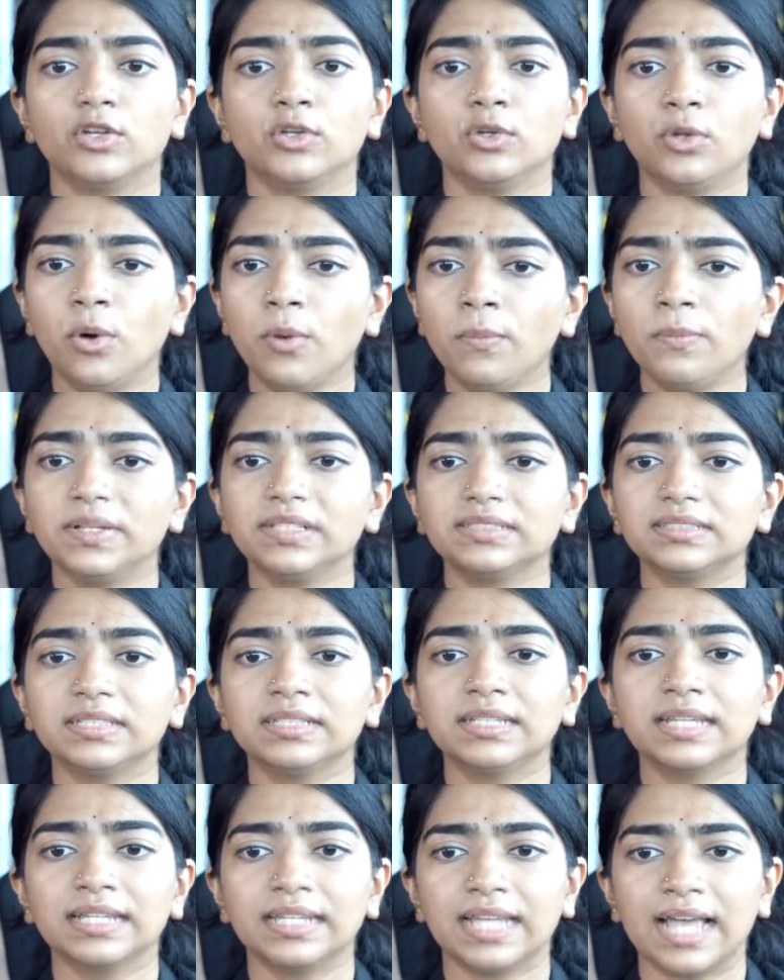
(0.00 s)
no person
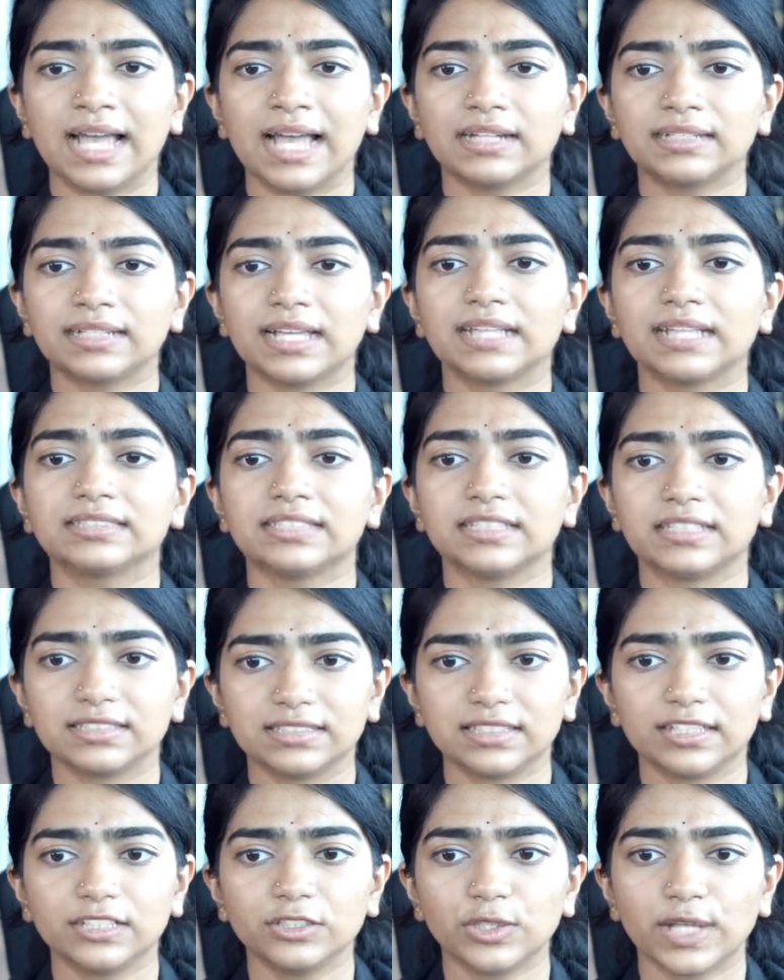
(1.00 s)
can act as a
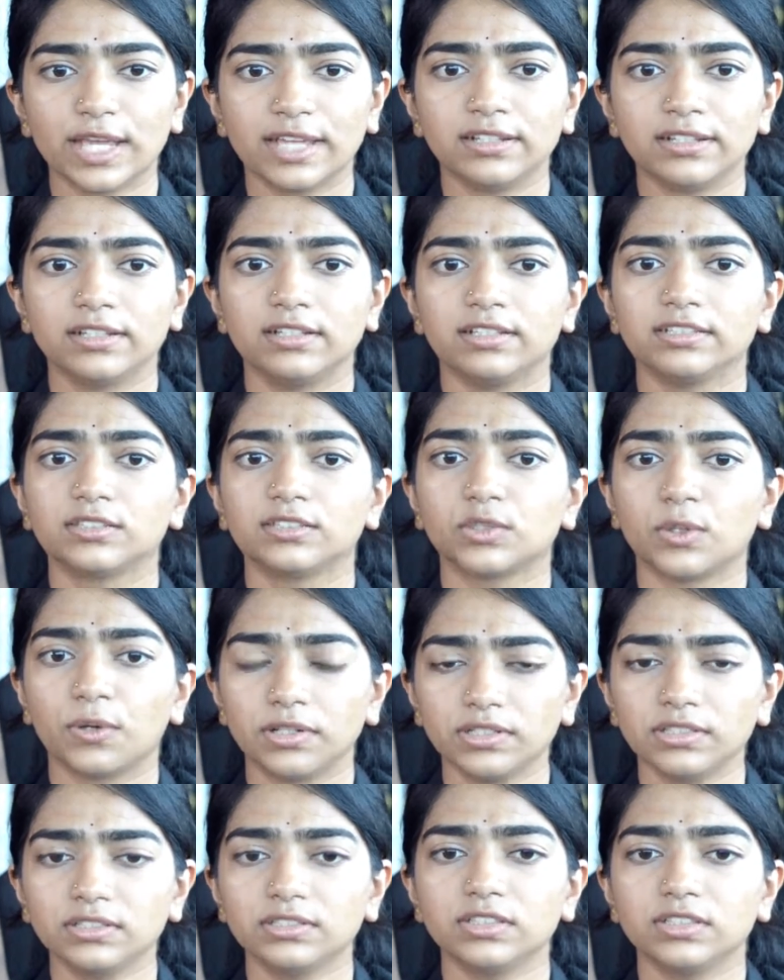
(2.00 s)
research analyst or
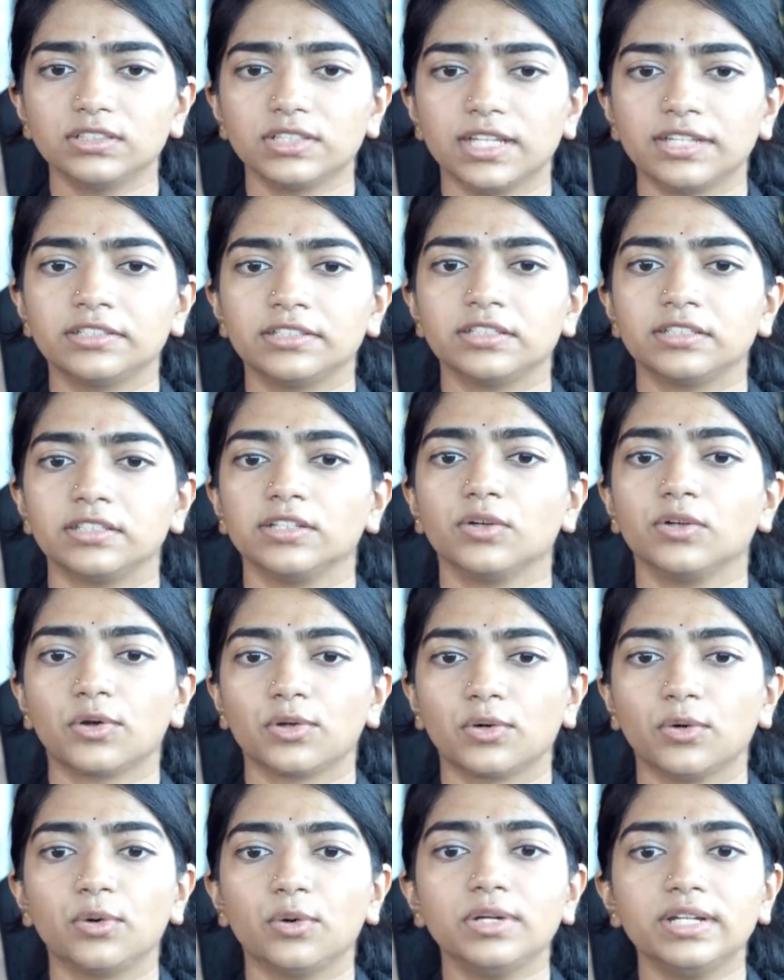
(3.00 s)
research entity or
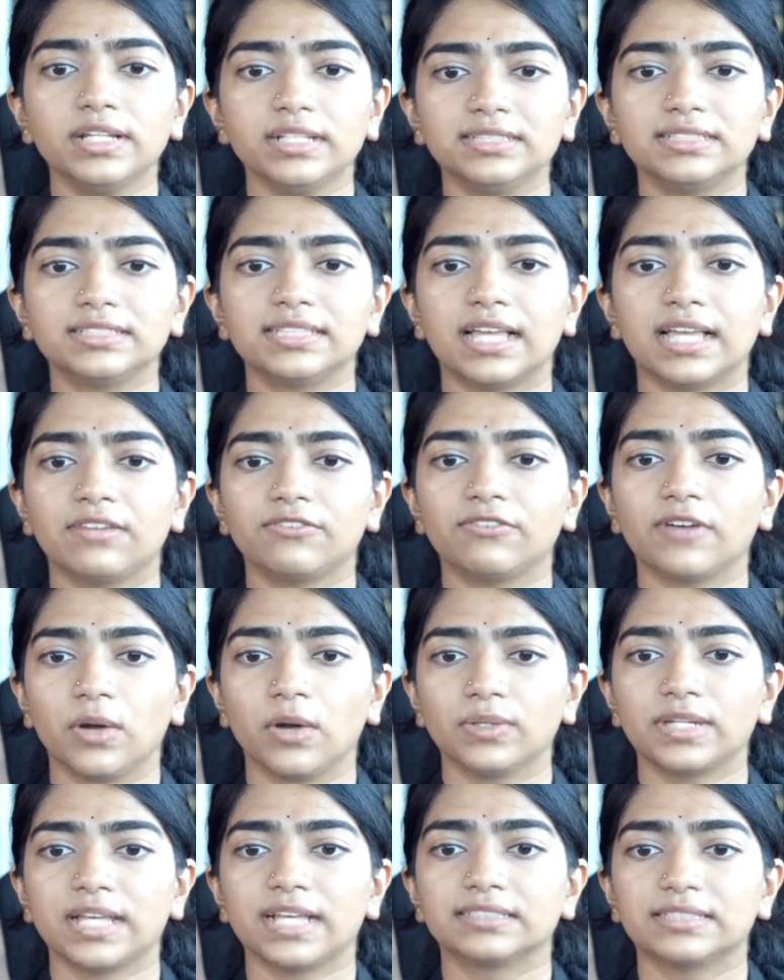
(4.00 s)
hold itself
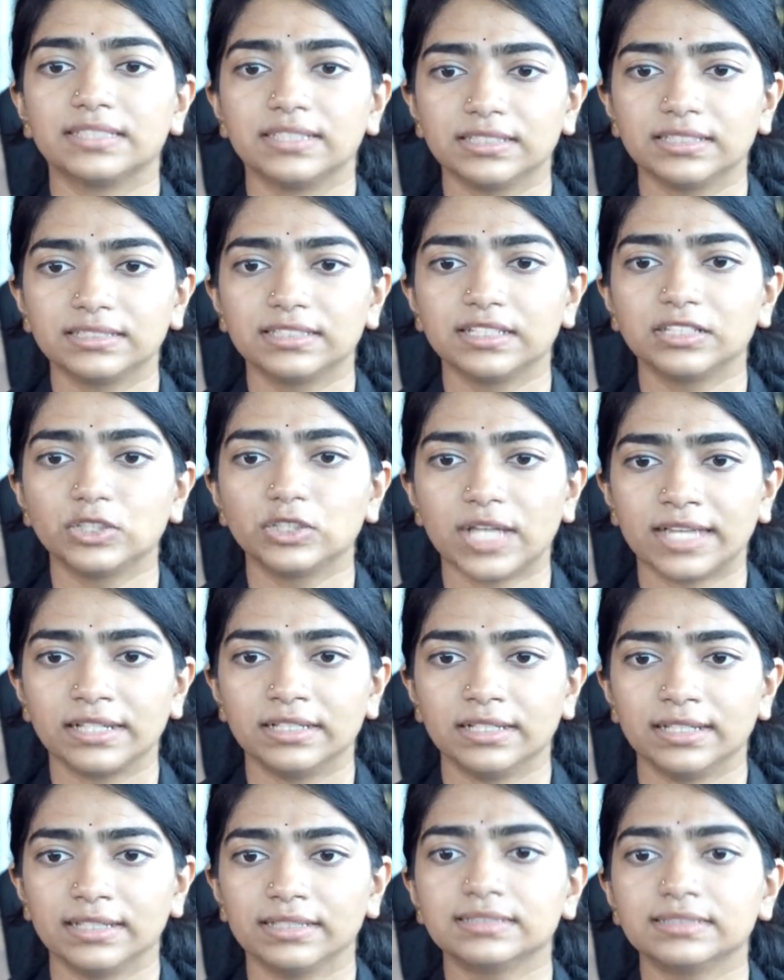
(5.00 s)
out as a research
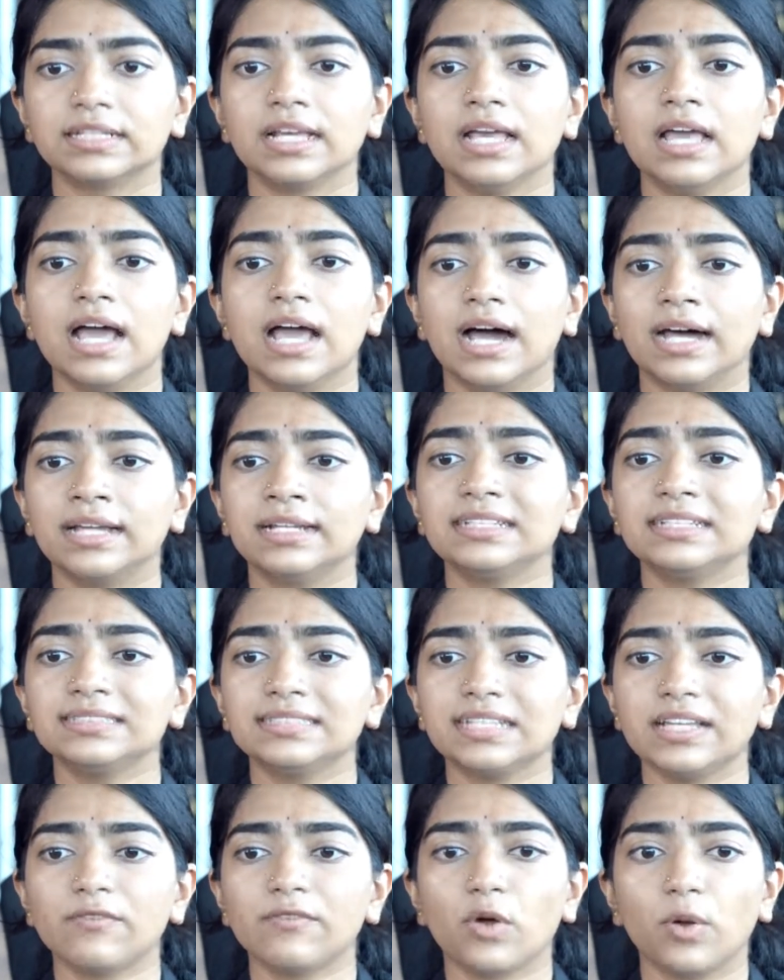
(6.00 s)
analyst unless
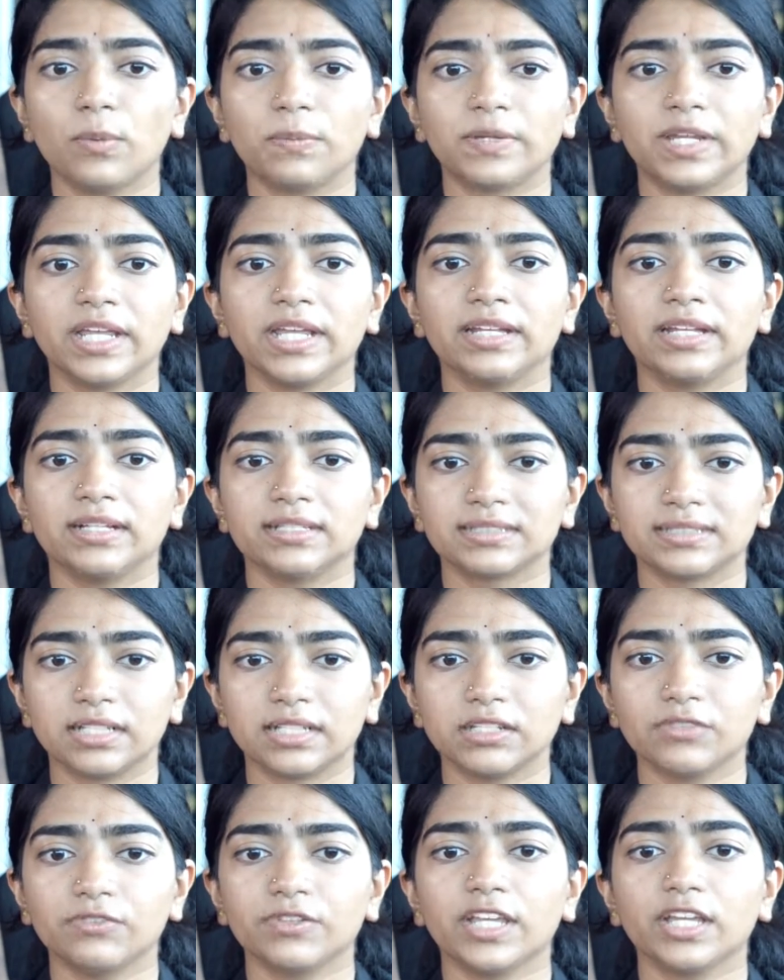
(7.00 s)
they have obtained a
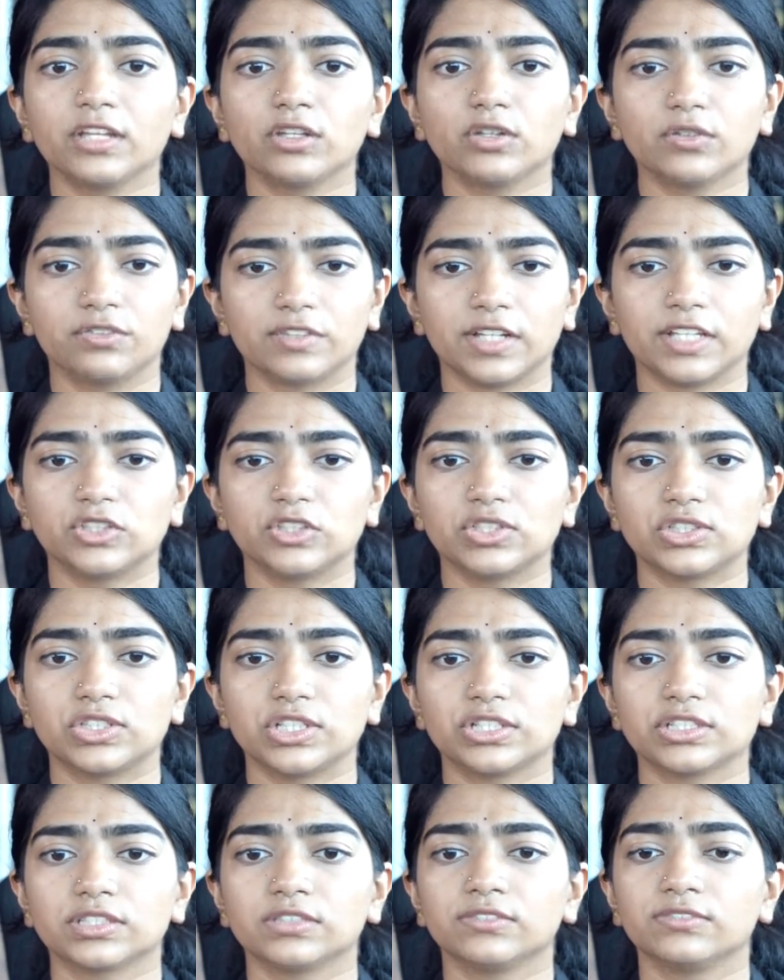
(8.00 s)
certificate of
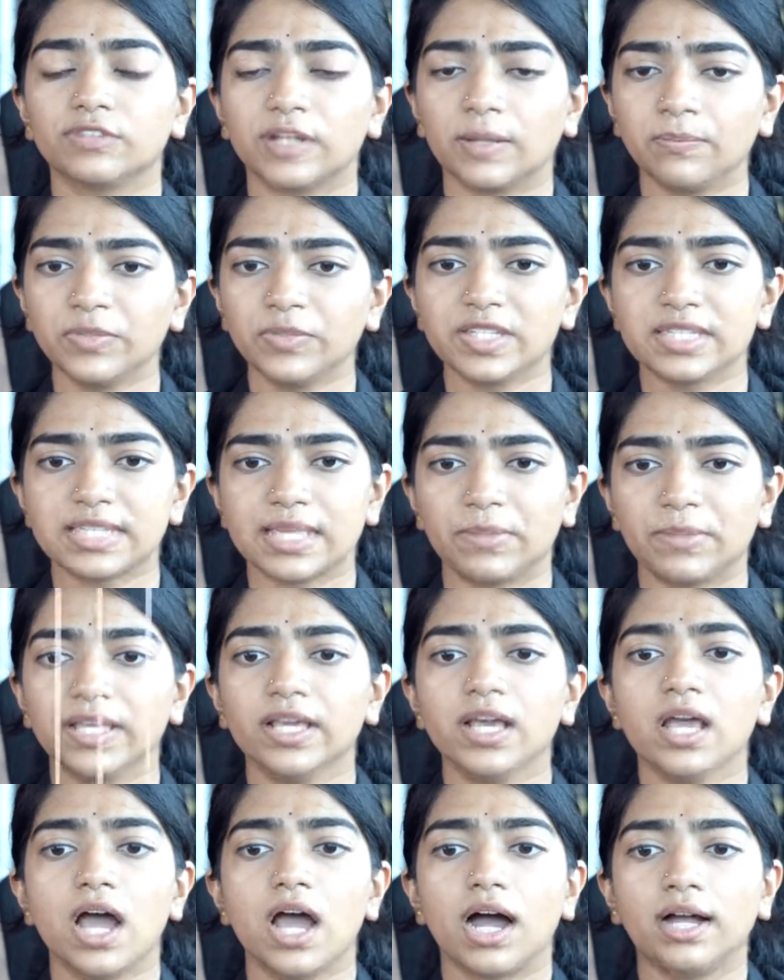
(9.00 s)
registration from the SEBI
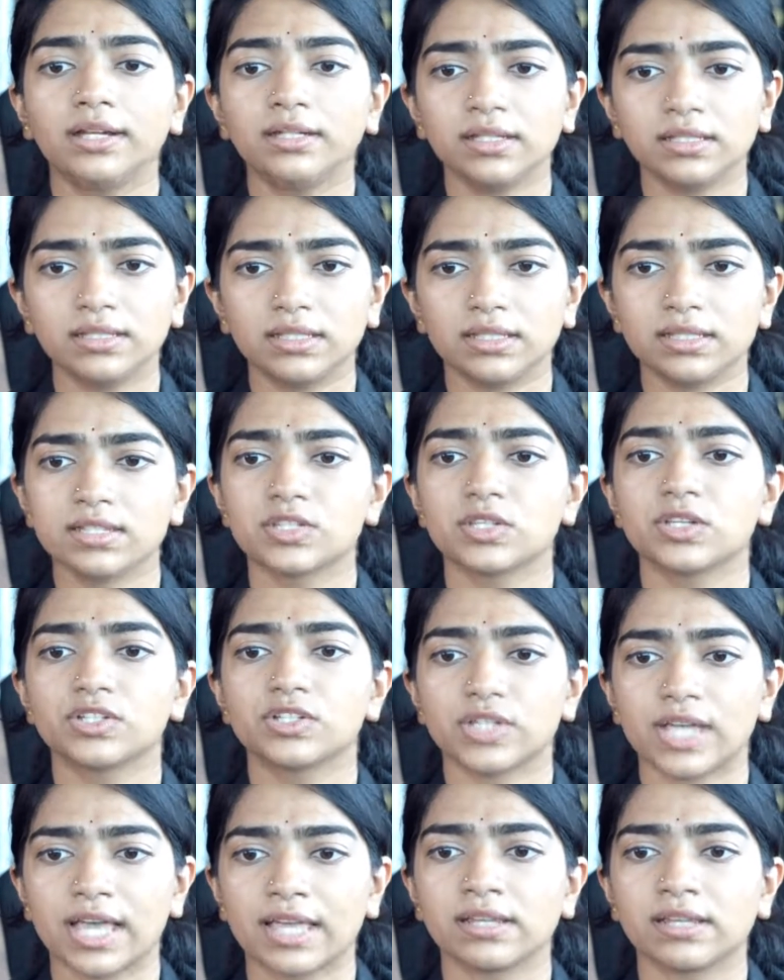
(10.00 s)
under the Research
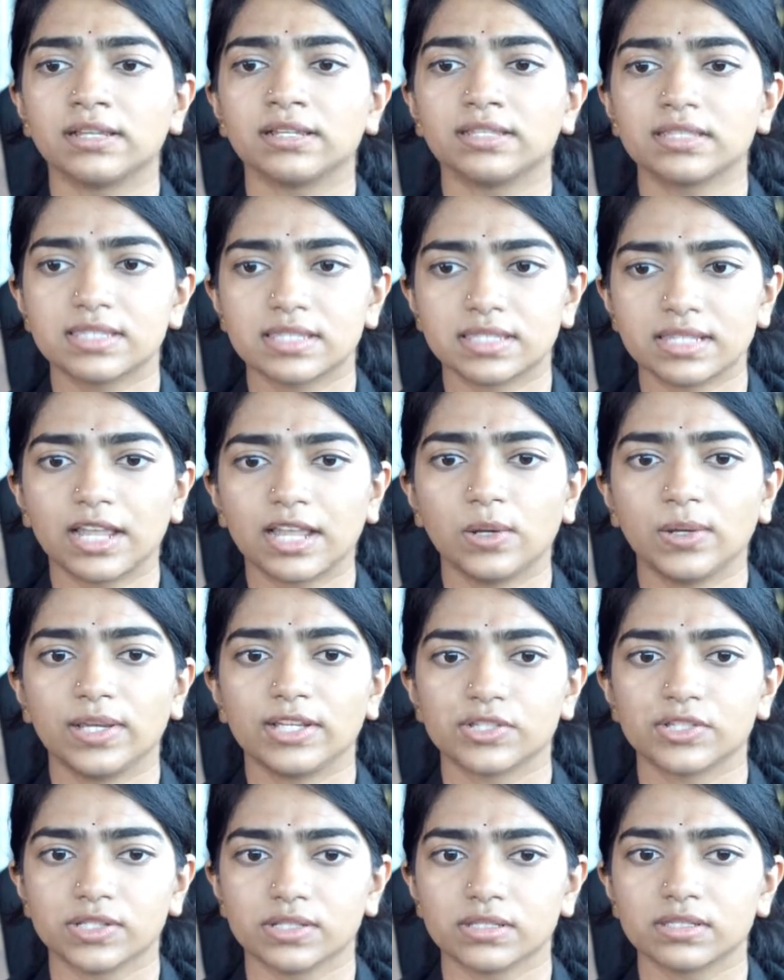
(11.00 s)
Analysts
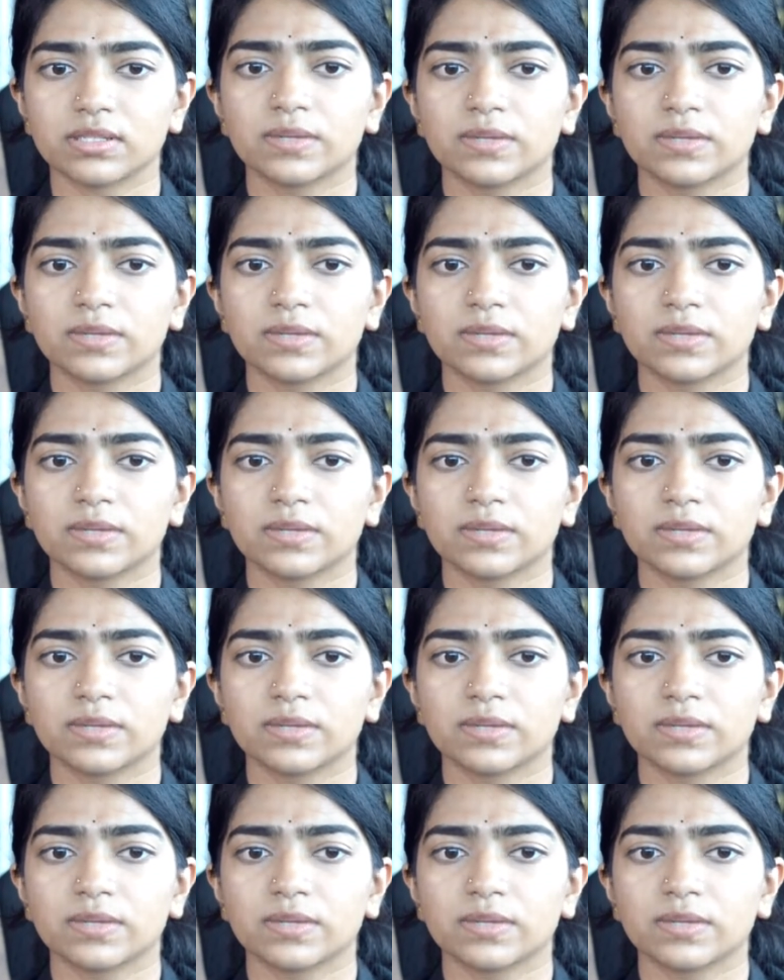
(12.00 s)
Regulations.